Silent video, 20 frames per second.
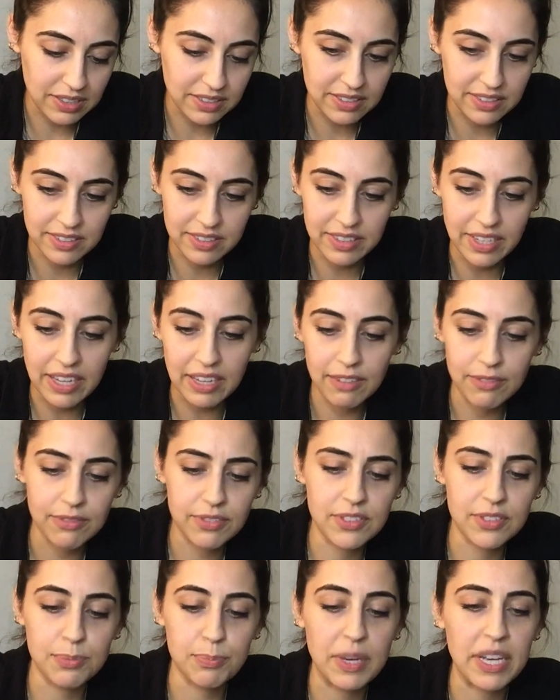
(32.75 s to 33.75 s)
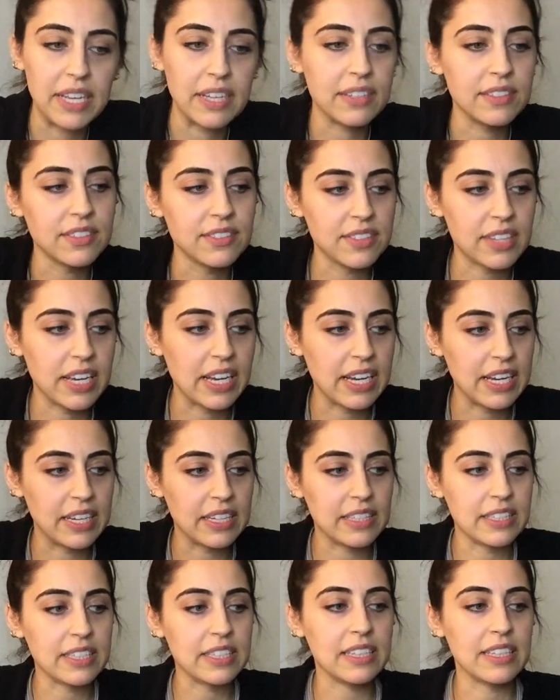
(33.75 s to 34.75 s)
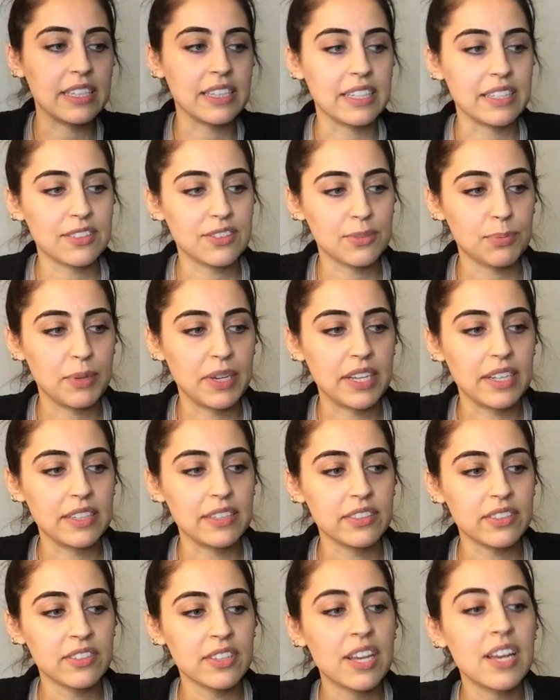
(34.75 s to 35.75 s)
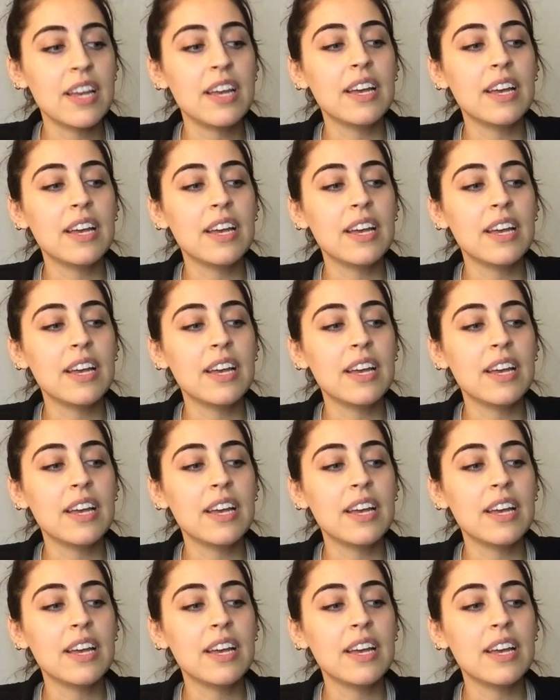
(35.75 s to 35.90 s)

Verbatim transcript: a safe space and a healing space